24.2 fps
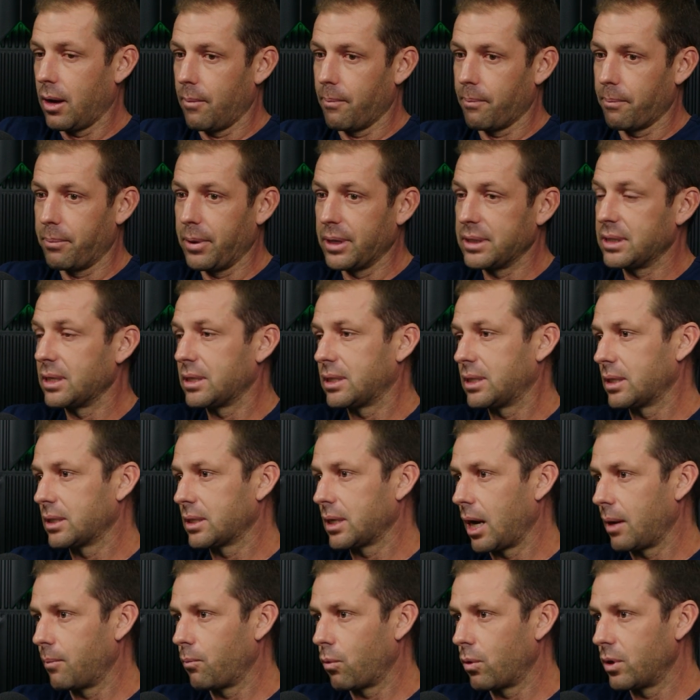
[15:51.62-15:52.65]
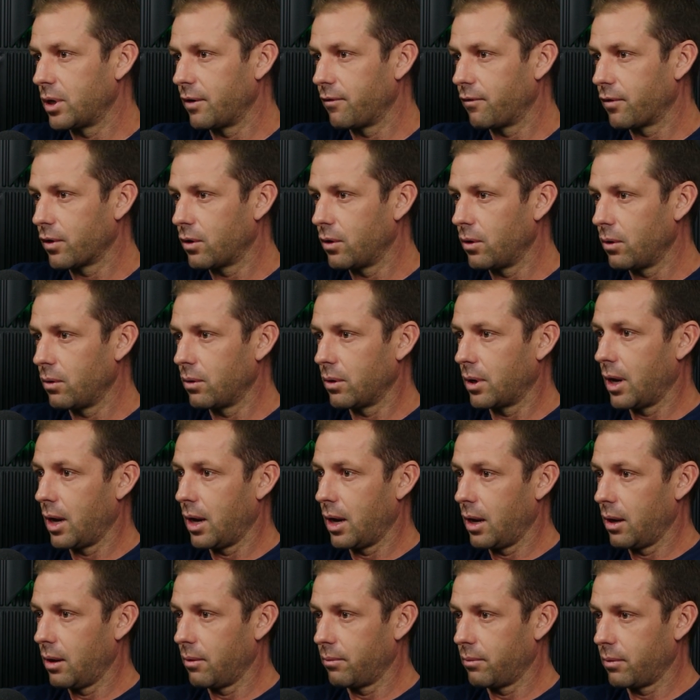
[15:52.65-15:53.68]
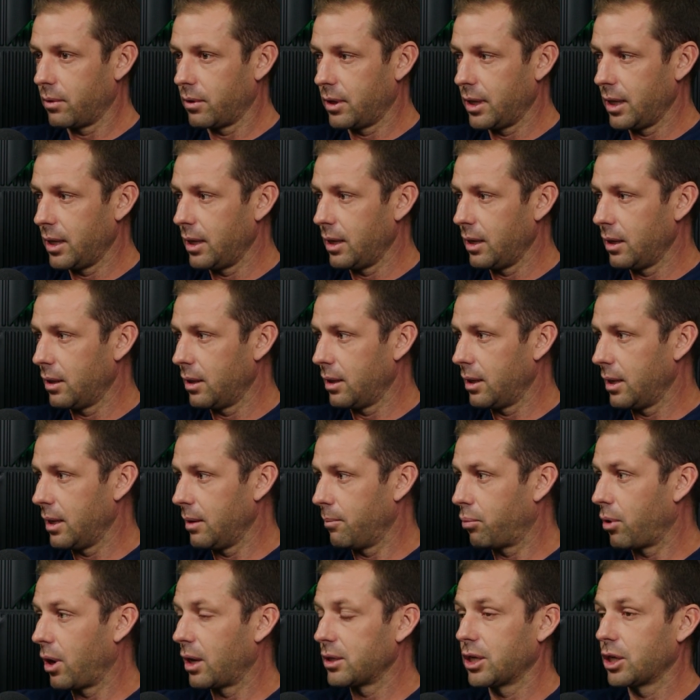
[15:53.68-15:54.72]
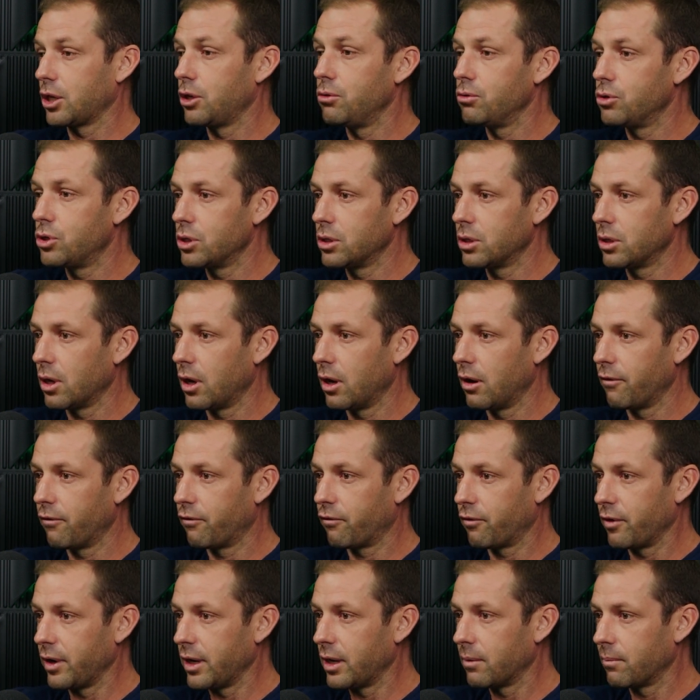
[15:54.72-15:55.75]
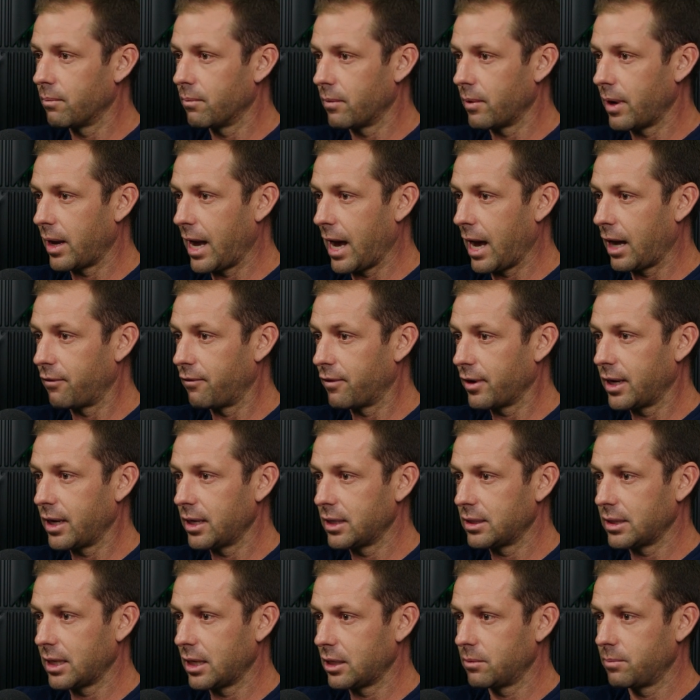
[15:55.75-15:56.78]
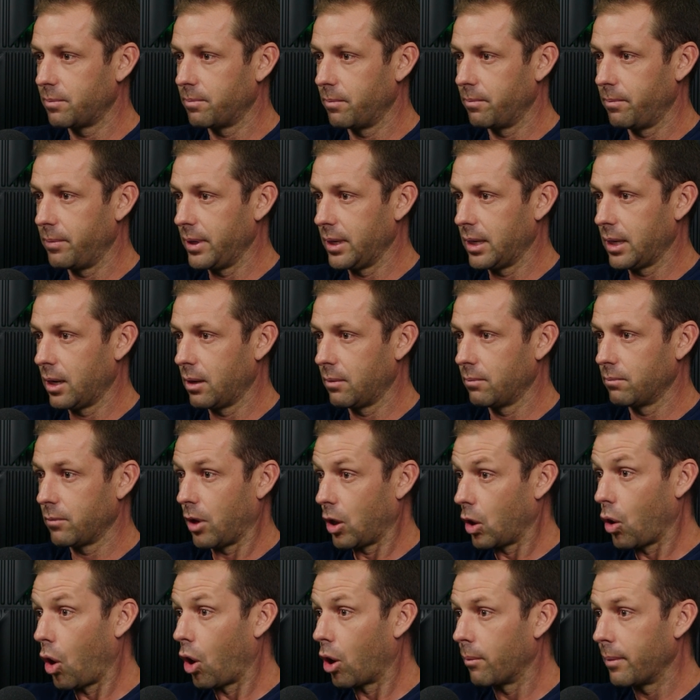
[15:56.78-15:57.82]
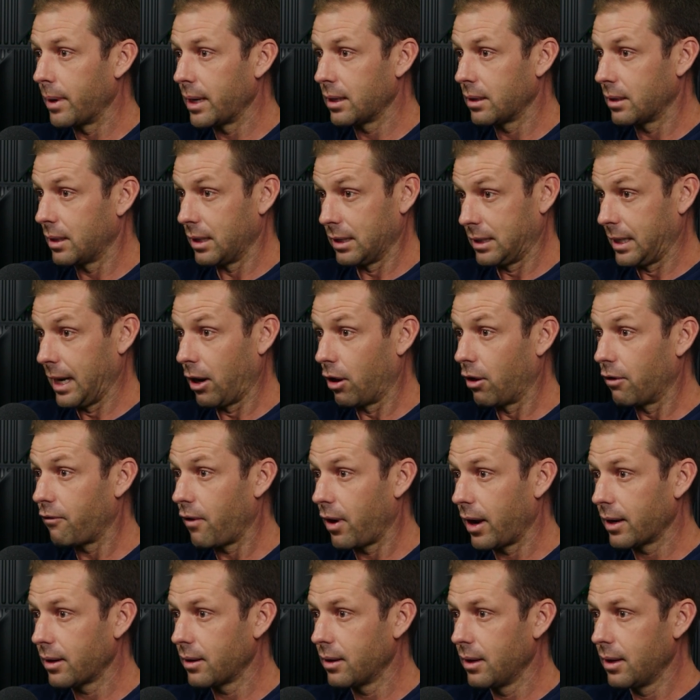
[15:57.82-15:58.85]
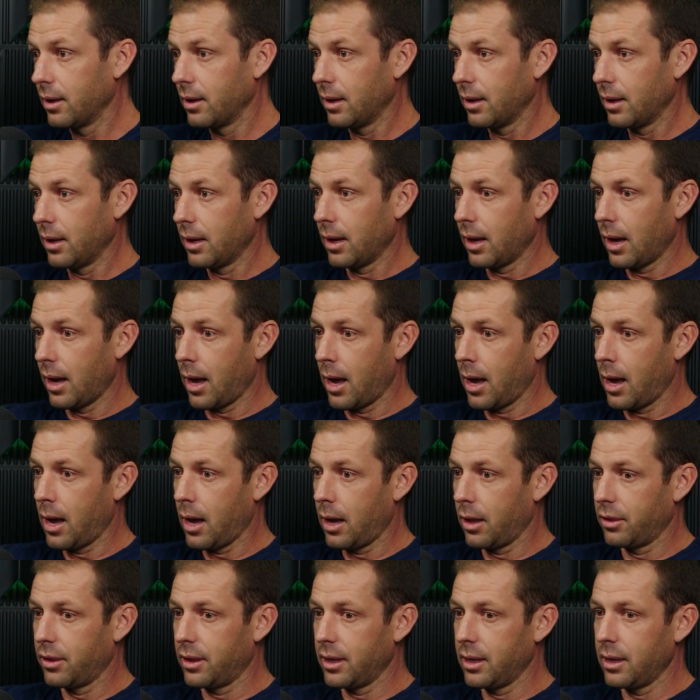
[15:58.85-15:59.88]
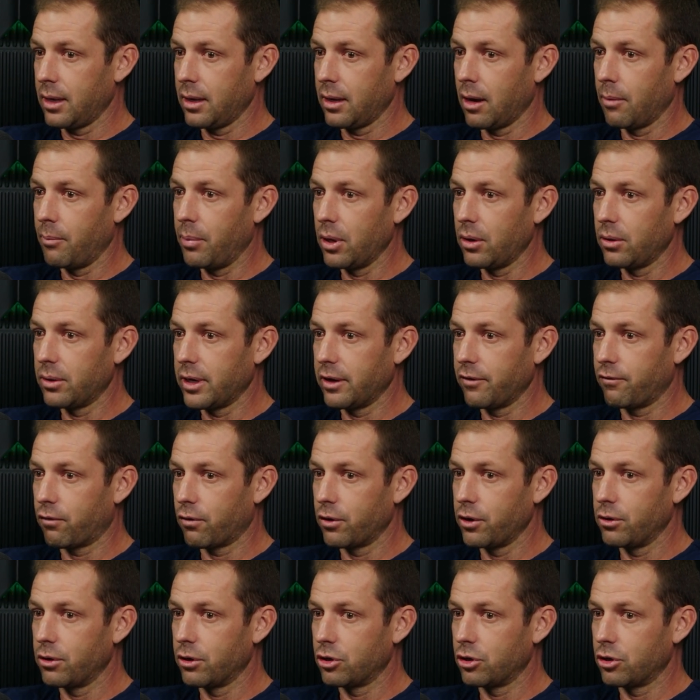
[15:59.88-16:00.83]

Business has gotten more difficult. The prosecution of freedom advocates has become alarming, terrifying. The ability for you to